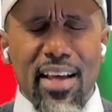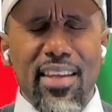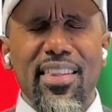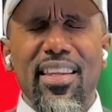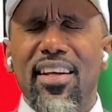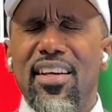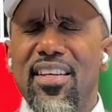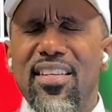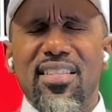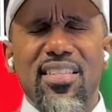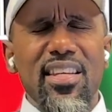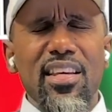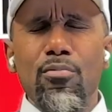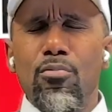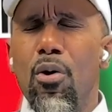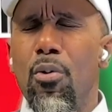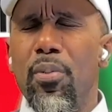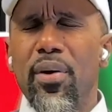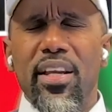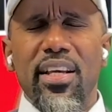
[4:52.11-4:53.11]
Let us see
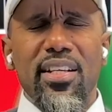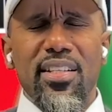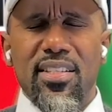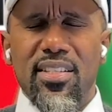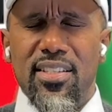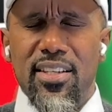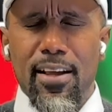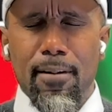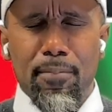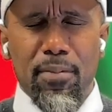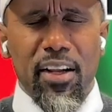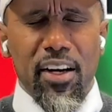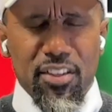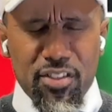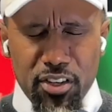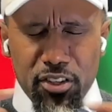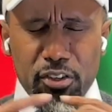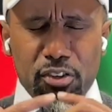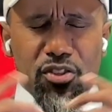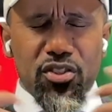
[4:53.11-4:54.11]
what we didn't see. Let
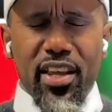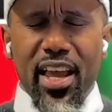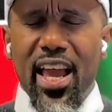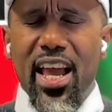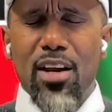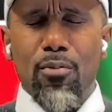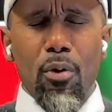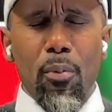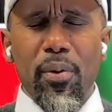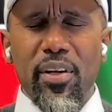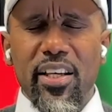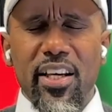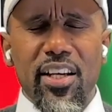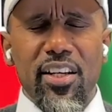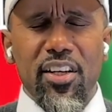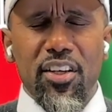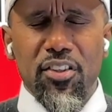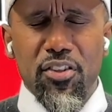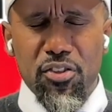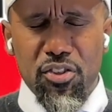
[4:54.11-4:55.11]
us understand what we
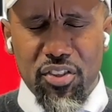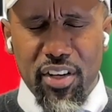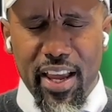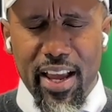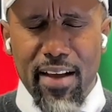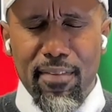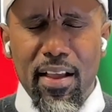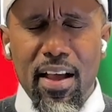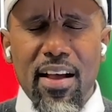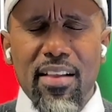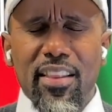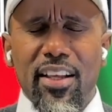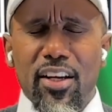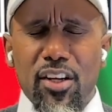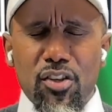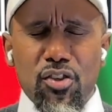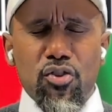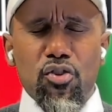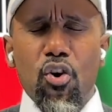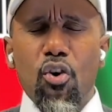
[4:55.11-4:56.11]
didn't understand. Let
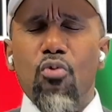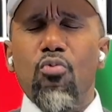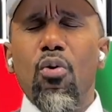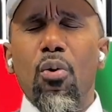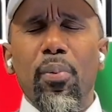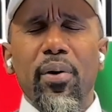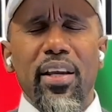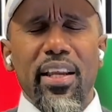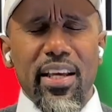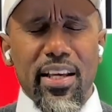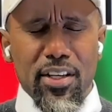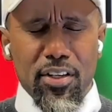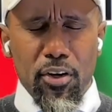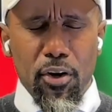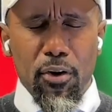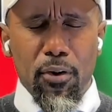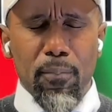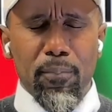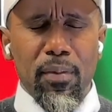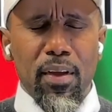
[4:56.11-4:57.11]
us know what we didn't
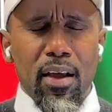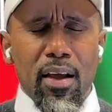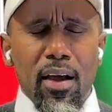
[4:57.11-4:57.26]
know.